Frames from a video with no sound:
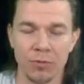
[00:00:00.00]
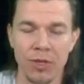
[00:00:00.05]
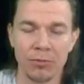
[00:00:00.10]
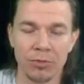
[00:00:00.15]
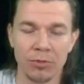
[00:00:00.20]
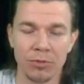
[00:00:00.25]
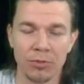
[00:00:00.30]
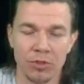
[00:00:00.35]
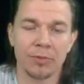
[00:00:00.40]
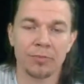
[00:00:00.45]
be
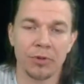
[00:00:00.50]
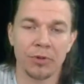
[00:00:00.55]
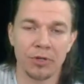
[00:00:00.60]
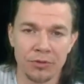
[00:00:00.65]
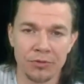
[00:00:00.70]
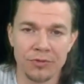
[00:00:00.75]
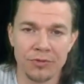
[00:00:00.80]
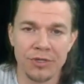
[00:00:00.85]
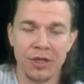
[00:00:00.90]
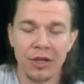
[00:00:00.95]
able to
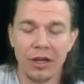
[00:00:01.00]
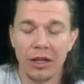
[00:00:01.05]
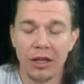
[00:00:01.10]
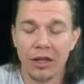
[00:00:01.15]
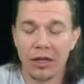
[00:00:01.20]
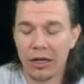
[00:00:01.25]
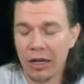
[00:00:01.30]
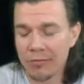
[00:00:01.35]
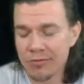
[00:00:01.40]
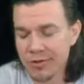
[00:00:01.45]
reproduce.
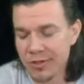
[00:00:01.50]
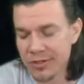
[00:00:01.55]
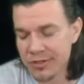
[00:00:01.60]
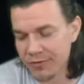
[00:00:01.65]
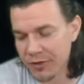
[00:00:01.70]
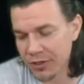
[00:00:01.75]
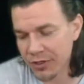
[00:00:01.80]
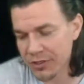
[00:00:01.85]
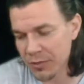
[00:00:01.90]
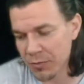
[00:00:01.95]
So
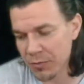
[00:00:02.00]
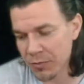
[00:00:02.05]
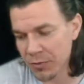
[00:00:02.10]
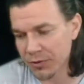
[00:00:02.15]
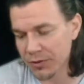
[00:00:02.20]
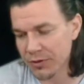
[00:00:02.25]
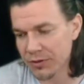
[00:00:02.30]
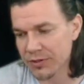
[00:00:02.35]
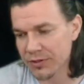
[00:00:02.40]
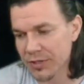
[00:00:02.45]
that's very
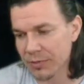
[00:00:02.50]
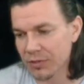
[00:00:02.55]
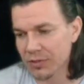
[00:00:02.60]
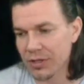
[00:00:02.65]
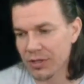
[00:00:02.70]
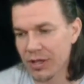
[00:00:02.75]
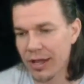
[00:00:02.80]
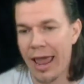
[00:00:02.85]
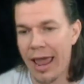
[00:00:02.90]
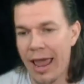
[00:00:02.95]
typically
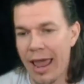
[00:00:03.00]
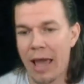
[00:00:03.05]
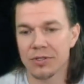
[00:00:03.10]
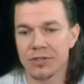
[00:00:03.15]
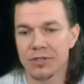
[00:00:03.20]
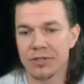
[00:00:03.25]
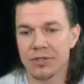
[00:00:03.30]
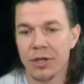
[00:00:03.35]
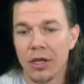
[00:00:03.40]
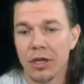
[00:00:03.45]
something that
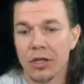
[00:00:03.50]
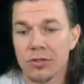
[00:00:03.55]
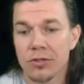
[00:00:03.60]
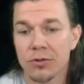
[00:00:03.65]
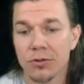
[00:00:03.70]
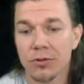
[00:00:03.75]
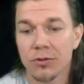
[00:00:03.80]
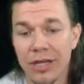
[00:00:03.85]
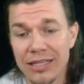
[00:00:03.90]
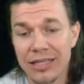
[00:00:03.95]
happens.
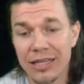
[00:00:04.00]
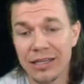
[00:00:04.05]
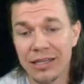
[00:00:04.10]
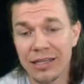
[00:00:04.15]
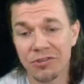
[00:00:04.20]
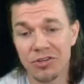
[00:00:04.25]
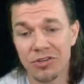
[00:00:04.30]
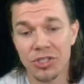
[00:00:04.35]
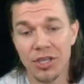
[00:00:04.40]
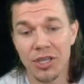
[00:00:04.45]
So guys,
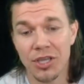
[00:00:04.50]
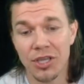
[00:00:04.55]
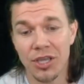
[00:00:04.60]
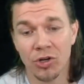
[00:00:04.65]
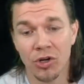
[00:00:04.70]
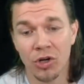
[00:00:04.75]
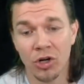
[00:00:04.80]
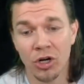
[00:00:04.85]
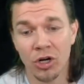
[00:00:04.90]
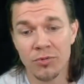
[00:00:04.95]

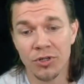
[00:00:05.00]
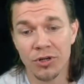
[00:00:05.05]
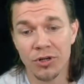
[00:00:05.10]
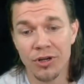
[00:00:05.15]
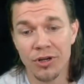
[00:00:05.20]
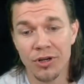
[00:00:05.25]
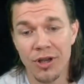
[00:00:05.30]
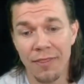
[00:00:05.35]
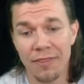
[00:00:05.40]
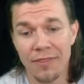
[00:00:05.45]
understand carbs are
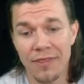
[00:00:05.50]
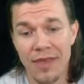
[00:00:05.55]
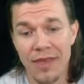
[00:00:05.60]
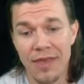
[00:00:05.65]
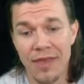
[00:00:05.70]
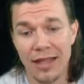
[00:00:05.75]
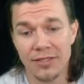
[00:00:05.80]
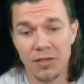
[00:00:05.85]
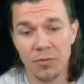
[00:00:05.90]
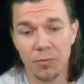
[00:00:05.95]
not
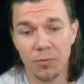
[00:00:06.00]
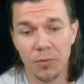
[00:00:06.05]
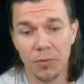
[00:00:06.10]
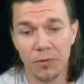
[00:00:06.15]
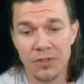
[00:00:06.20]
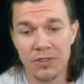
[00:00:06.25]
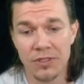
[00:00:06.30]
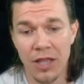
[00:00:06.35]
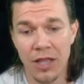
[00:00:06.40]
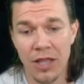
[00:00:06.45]
that
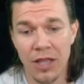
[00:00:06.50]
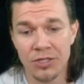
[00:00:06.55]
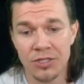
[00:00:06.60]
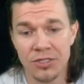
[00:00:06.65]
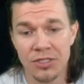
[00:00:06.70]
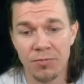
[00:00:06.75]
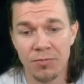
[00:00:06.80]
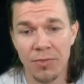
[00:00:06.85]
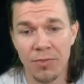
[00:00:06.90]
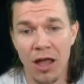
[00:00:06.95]
simple. It's not
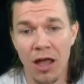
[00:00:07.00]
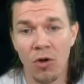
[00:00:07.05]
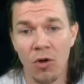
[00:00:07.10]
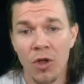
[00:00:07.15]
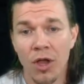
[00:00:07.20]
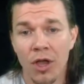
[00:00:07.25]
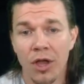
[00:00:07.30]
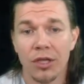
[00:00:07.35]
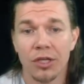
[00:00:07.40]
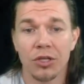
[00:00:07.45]
just
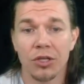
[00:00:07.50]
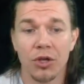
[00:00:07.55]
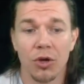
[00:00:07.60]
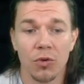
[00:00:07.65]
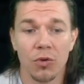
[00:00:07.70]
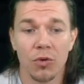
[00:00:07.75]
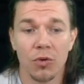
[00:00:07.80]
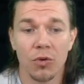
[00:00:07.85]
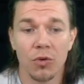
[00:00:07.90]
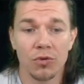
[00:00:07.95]
about,
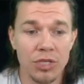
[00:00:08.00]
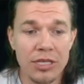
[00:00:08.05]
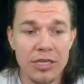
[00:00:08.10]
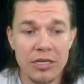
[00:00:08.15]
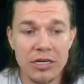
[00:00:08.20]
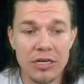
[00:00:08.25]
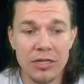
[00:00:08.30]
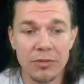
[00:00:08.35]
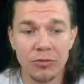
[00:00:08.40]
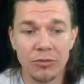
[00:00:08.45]

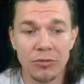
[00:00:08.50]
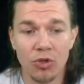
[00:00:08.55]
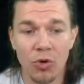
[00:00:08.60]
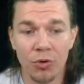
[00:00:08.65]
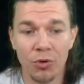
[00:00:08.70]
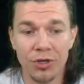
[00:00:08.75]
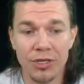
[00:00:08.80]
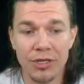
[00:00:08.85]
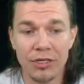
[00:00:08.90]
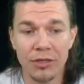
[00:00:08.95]
eat them,
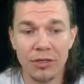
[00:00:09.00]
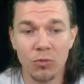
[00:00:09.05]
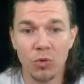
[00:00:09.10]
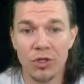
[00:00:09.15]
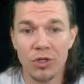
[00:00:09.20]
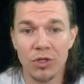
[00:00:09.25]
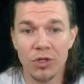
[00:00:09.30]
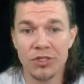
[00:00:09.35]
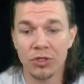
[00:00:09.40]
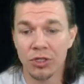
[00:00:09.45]
don't eat them,
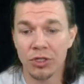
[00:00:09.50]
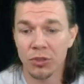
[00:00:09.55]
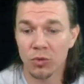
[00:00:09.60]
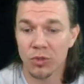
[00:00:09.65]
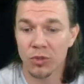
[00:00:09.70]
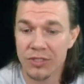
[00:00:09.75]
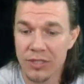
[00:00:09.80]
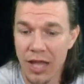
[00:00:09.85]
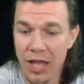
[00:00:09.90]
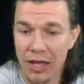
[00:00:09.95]
what's good,
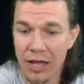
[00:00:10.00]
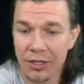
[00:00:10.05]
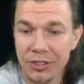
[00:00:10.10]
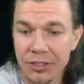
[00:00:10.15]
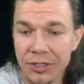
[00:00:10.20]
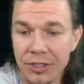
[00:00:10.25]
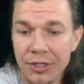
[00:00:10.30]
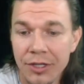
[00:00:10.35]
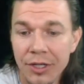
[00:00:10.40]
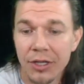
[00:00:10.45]
what's not
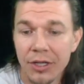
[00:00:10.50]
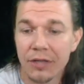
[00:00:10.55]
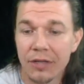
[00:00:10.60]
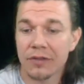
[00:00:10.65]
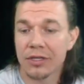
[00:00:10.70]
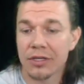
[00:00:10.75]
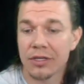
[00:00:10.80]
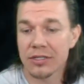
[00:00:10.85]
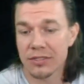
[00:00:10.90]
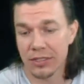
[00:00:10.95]
good,
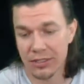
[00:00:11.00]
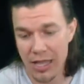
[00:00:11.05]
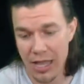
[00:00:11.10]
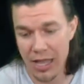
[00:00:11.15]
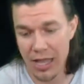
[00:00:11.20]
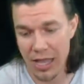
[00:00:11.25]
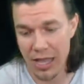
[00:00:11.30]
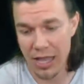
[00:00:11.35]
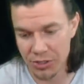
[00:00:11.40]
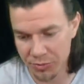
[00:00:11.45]
and things like
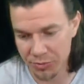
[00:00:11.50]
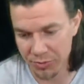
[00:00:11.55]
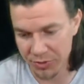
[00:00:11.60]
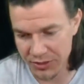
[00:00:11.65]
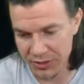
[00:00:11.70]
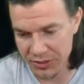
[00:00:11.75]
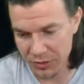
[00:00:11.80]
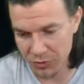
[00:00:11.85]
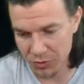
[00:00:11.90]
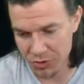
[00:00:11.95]
that. Jeremy,
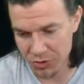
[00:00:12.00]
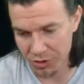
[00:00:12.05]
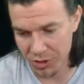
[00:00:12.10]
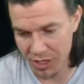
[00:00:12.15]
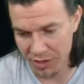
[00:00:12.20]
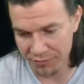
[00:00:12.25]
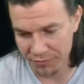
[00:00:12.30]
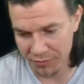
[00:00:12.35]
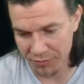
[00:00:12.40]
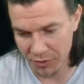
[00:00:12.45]
let's see what you
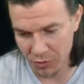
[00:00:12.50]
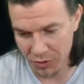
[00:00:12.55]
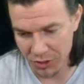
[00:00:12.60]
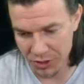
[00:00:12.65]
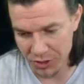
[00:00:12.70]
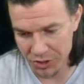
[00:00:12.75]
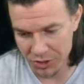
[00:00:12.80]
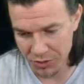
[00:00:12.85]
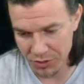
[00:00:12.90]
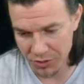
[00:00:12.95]
got for a
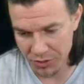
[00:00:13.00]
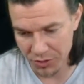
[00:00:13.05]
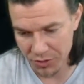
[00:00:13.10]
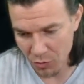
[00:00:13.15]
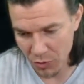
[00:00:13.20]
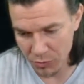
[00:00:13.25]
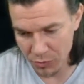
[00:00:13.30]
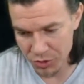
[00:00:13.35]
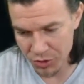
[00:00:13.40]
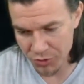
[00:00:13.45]
question.
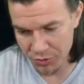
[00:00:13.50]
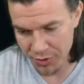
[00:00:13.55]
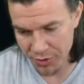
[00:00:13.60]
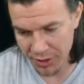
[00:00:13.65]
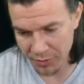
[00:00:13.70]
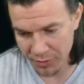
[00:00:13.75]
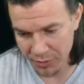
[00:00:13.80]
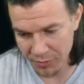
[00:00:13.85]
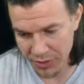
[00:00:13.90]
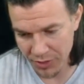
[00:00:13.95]
What would you
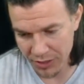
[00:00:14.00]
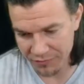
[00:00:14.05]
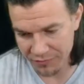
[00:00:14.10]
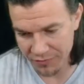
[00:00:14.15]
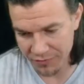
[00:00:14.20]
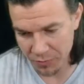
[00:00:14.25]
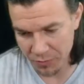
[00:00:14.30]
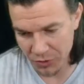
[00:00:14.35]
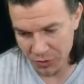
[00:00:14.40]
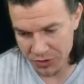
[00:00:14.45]
recommend
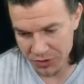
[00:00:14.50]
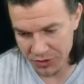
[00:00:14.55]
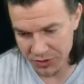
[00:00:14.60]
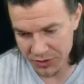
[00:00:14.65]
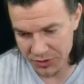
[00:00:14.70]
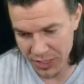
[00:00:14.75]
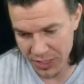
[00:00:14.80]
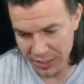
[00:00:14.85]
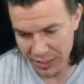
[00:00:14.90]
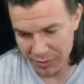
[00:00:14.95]
if a person
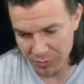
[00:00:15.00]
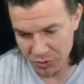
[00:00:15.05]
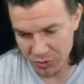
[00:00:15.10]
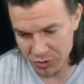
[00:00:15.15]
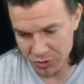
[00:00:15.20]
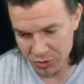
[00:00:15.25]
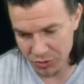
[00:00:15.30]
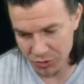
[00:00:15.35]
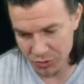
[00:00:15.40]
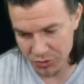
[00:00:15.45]
is not able
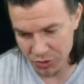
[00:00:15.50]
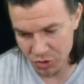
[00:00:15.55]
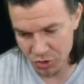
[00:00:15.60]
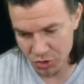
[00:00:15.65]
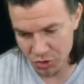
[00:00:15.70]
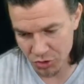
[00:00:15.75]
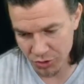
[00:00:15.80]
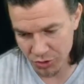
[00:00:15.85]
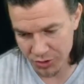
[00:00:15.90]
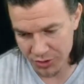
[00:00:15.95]
to use a
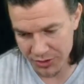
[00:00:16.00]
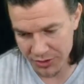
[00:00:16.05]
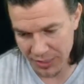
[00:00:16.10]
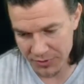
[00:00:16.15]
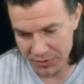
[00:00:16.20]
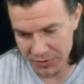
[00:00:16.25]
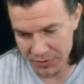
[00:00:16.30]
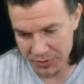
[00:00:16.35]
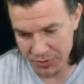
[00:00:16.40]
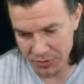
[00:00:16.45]
sugar
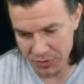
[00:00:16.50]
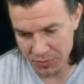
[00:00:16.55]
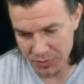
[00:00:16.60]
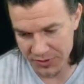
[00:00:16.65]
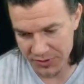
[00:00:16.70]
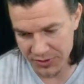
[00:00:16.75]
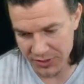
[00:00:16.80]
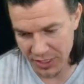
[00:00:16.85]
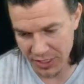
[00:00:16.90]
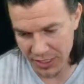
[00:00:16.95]
substitutes
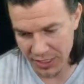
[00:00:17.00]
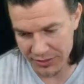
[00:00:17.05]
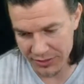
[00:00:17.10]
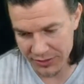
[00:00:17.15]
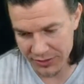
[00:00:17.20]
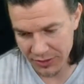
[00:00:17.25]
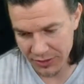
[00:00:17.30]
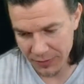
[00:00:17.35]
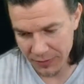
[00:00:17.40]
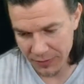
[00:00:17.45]

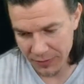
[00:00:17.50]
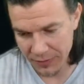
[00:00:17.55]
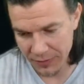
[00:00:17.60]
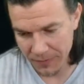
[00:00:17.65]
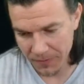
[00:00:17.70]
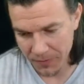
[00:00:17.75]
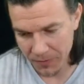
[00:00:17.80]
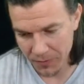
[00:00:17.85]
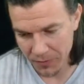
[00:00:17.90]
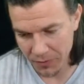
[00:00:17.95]
besides
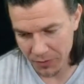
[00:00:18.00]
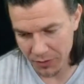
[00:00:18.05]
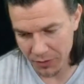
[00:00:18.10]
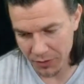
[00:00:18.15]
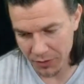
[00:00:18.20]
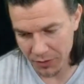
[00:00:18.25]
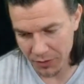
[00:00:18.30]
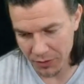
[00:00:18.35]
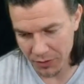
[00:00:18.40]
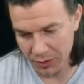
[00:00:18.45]

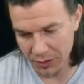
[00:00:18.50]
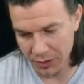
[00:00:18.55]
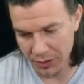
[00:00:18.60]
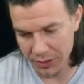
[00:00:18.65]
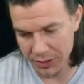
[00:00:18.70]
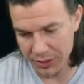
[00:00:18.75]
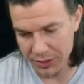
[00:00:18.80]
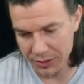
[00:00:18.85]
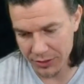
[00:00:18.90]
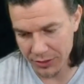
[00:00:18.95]

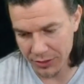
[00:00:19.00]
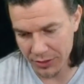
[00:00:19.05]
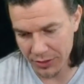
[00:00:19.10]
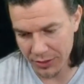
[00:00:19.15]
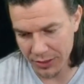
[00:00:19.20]
honey?